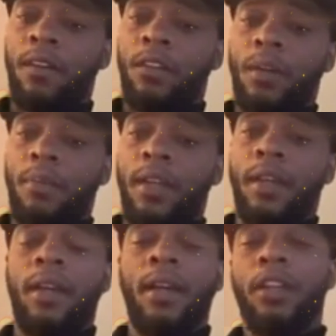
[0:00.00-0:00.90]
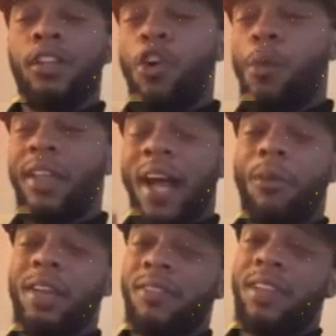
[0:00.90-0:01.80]
You know what I mean? Normally, I
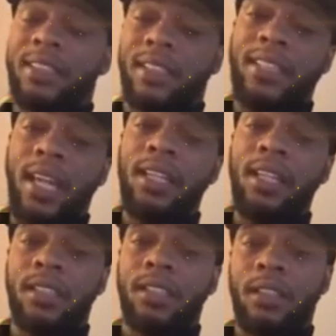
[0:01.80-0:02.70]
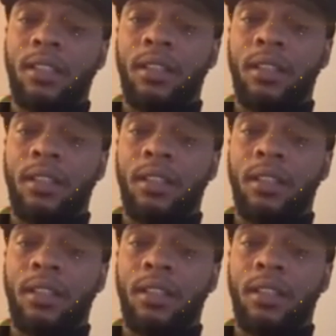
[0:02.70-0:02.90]
wouldn't even entertain this,